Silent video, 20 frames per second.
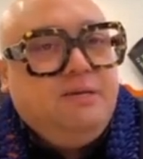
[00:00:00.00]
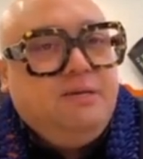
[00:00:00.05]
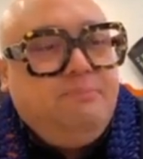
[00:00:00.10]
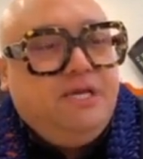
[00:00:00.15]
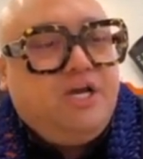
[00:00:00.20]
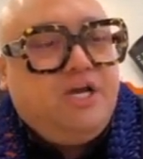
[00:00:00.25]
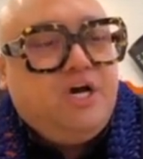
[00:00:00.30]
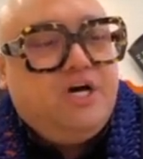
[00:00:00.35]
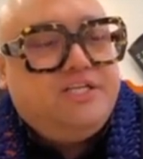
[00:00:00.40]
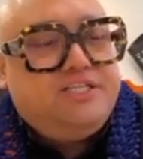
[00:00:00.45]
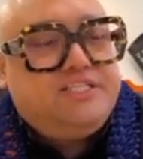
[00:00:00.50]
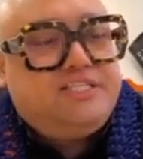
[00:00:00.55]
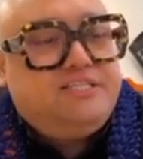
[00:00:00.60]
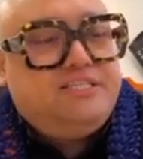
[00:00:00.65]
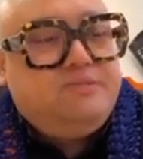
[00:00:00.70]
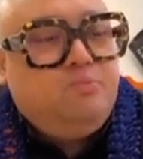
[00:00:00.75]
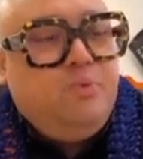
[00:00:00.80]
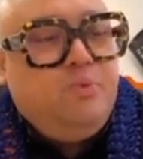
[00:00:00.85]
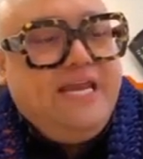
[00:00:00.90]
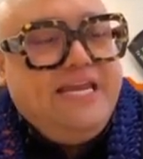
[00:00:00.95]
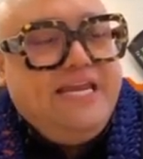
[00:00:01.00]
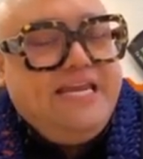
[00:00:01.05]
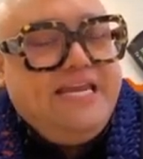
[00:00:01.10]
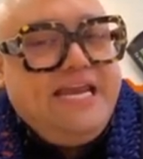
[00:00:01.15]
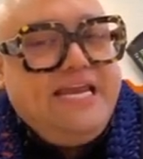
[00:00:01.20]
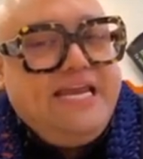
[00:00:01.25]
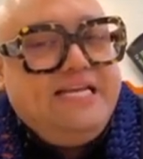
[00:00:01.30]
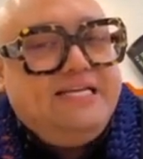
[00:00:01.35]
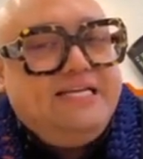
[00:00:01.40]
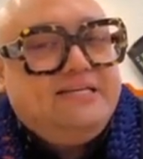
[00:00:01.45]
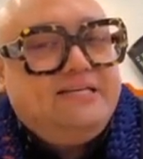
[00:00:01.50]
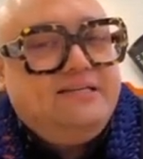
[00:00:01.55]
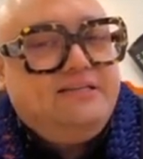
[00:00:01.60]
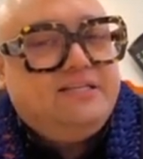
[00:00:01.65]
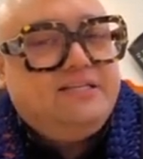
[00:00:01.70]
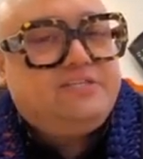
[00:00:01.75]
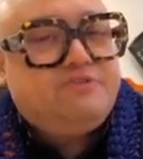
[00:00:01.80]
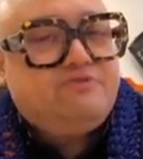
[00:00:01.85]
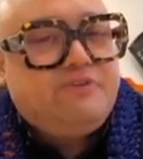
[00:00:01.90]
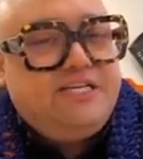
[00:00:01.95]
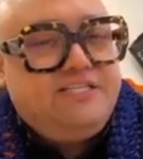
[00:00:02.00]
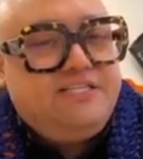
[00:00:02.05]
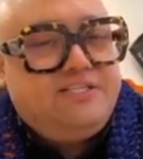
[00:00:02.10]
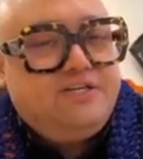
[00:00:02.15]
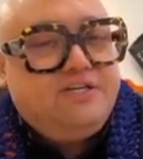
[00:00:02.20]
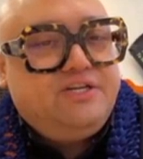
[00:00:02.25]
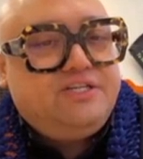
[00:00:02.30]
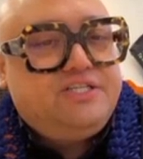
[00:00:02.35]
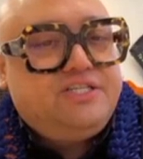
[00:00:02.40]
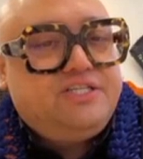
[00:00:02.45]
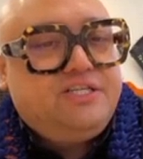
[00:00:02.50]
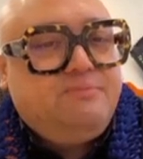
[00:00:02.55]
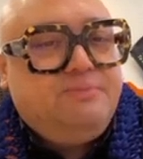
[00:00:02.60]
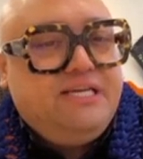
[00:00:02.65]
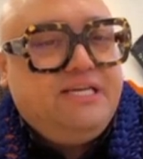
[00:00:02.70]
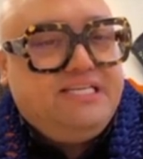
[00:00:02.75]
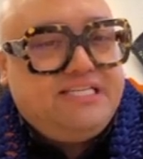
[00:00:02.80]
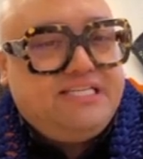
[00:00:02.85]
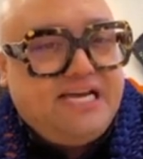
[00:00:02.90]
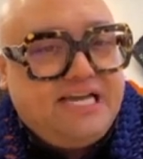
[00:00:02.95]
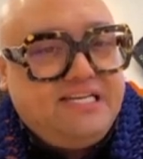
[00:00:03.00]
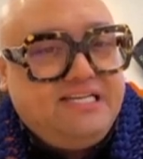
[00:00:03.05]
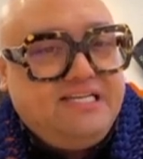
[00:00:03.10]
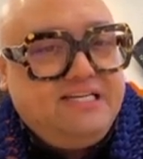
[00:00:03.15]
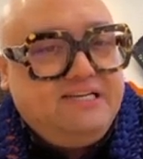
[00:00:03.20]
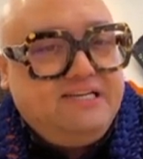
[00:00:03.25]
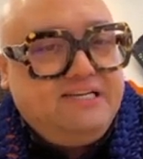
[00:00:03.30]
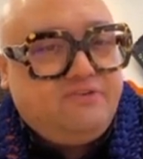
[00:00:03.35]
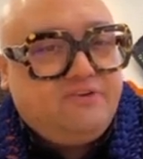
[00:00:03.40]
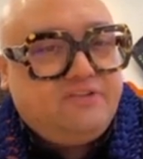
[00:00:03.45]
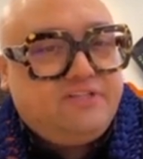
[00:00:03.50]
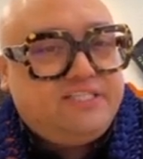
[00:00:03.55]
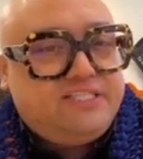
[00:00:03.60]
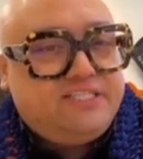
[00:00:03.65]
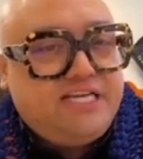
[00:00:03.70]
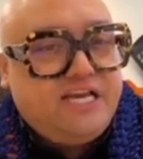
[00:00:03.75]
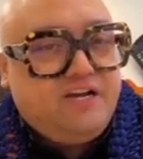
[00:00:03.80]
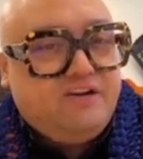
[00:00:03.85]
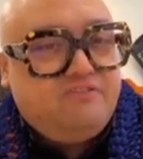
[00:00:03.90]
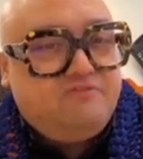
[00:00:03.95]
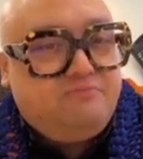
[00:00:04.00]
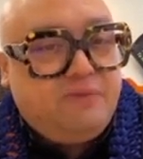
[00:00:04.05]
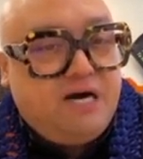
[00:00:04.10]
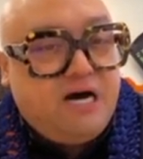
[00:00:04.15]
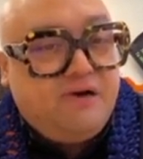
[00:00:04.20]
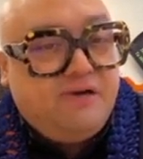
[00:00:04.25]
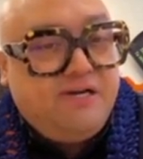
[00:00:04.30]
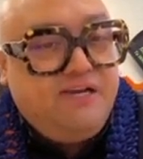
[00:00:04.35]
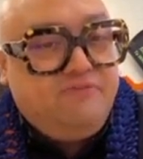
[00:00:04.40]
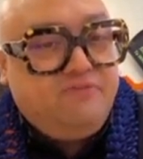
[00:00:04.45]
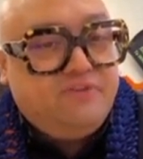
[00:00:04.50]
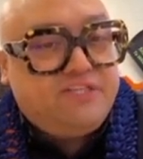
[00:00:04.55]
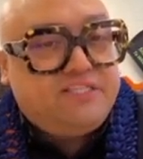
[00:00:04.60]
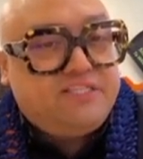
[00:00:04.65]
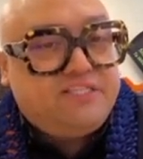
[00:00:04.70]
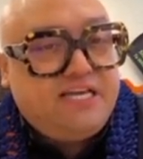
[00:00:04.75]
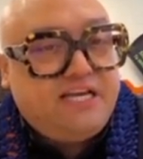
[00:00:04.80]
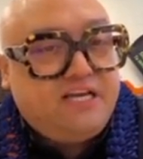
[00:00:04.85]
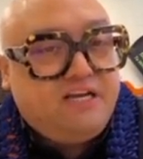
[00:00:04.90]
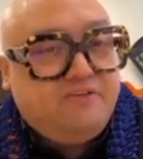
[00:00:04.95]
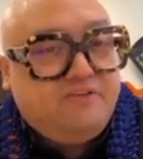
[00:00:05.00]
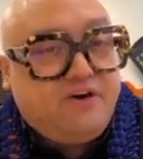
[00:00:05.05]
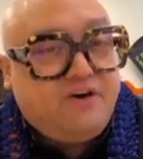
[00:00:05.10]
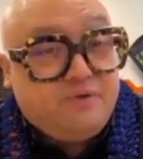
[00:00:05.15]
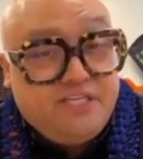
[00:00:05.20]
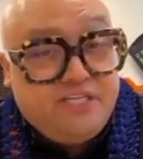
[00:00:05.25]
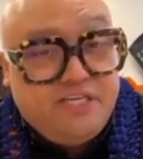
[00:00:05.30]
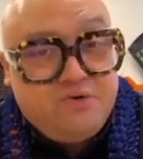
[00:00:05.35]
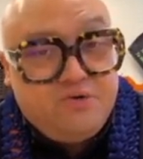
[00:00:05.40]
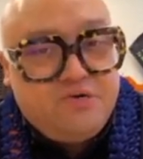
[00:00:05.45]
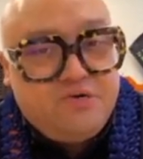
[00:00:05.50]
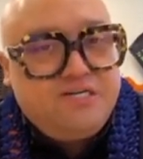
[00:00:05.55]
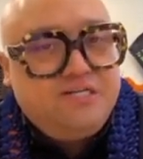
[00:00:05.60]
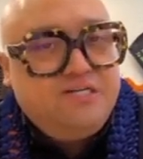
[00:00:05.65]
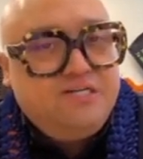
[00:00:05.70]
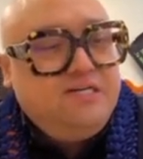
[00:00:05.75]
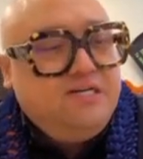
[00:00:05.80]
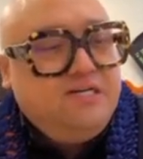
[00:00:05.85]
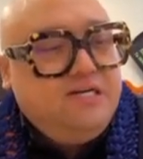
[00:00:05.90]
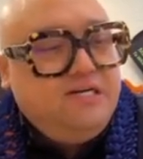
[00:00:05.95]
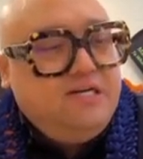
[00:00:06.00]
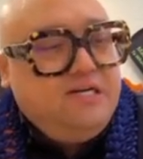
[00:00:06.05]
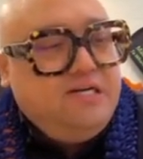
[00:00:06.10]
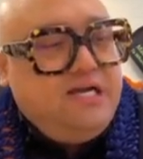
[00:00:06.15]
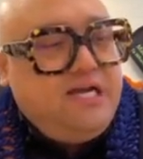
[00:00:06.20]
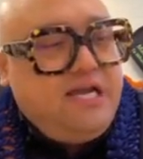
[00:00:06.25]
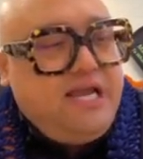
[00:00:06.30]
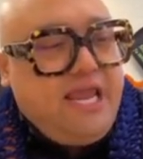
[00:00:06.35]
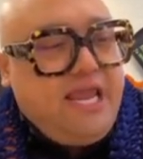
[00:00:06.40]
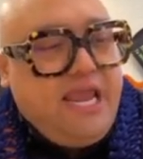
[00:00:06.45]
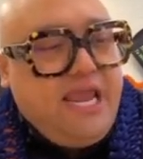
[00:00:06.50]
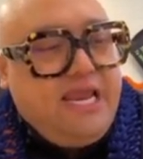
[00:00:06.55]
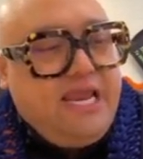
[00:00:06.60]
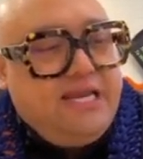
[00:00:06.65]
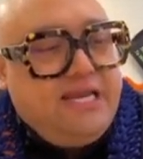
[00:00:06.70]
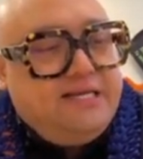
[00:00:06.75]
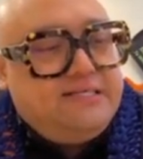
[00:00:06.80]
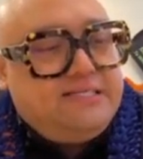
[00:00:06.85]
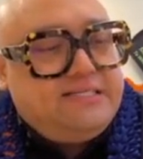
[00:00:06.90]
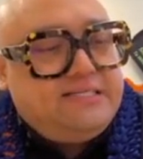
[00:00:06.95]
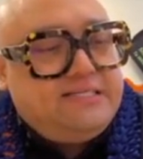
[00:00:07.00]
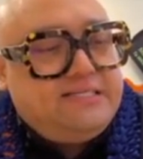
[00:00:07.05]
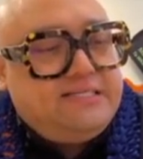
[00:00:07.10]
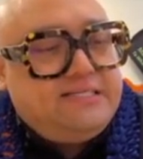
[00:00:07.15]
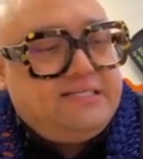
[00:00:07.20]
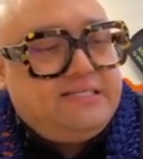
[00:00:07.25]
because we need this research to be done for the sake of Māori, for the sake of Aotearoa. And